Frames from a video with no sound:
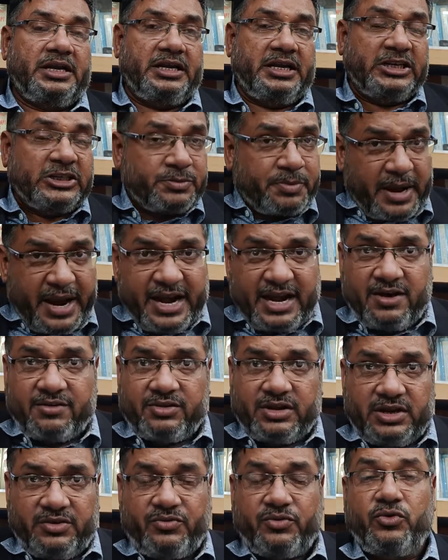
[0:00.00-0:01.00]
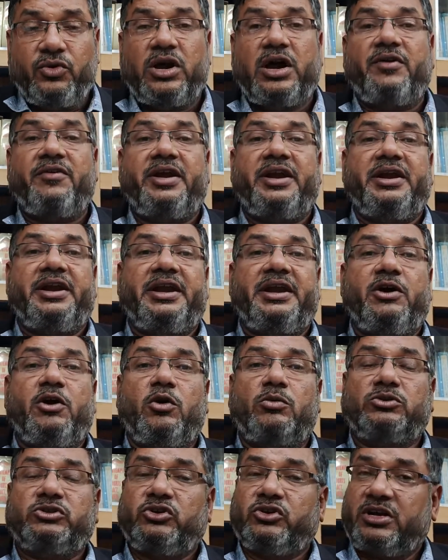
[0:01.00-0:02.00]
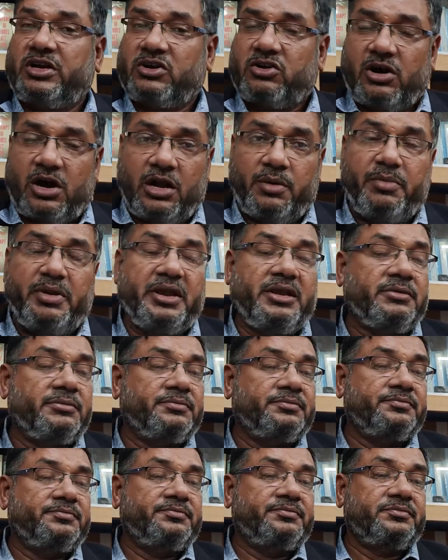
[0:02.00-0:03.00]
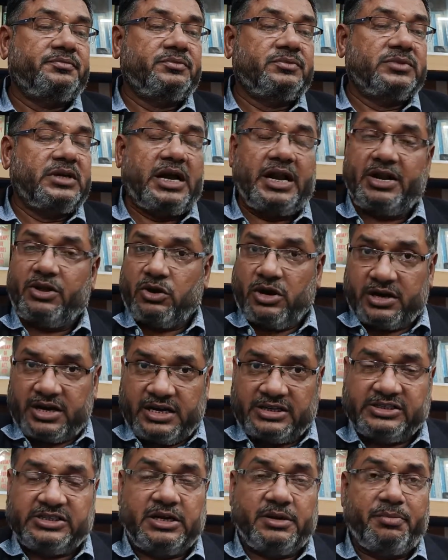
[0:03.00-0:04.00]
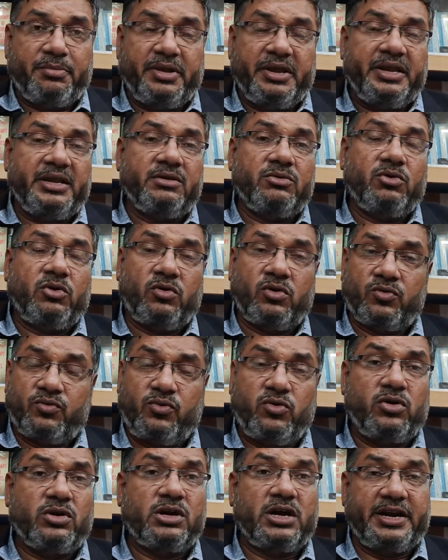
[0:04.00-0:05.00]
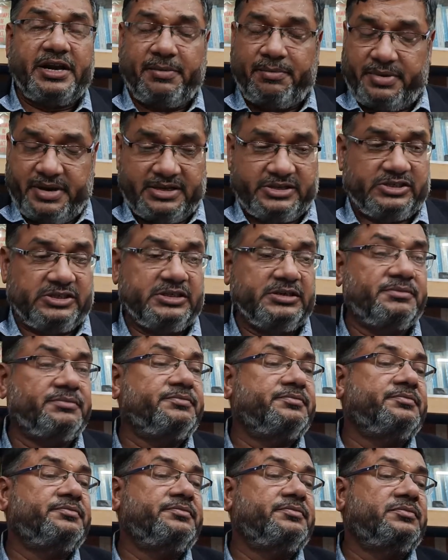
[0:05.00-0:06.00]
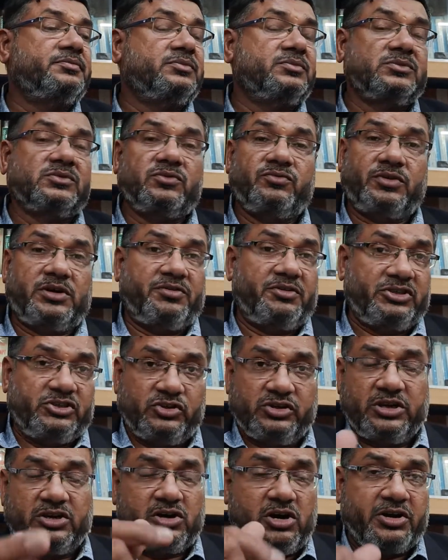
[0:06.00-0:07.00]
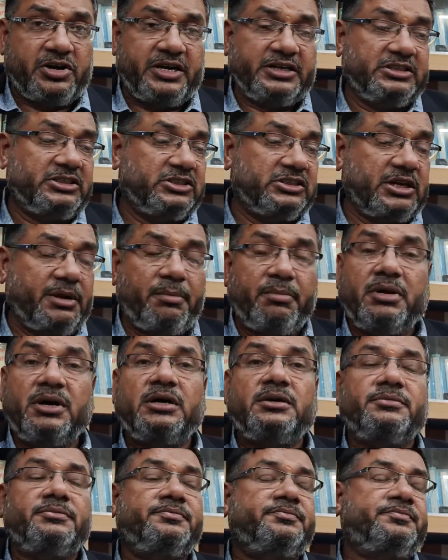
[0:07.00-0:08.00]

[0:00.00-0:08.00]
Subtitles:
In spite of that, if you have any doubts, you can call me and you can consult me over phone or in person, for which you can contact this number.